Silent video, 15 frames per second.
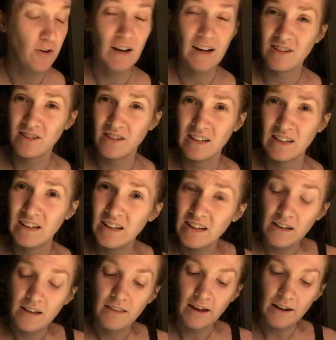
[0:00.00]
And actually
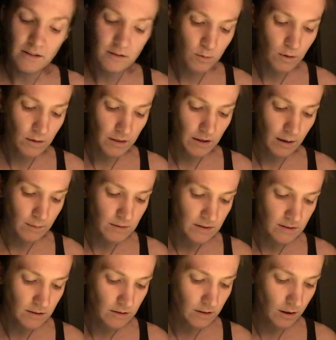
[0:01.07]
that is one thing I'm
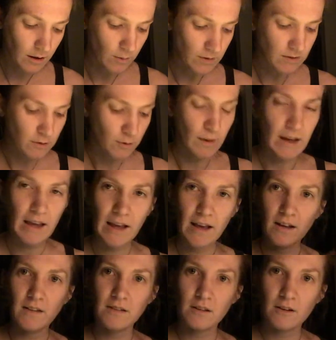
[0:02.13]
still dealing with. So my
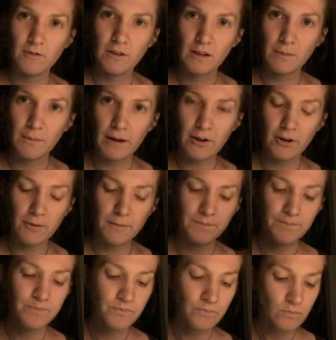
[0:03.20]
hands are feeling better.
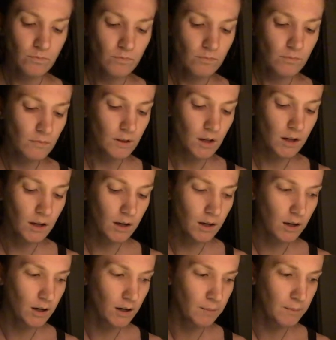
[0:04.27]

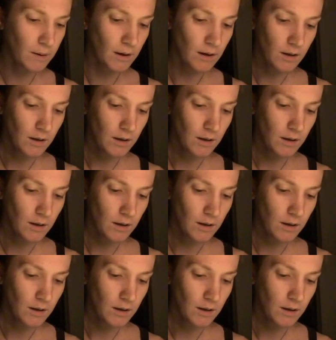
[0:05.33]
Um,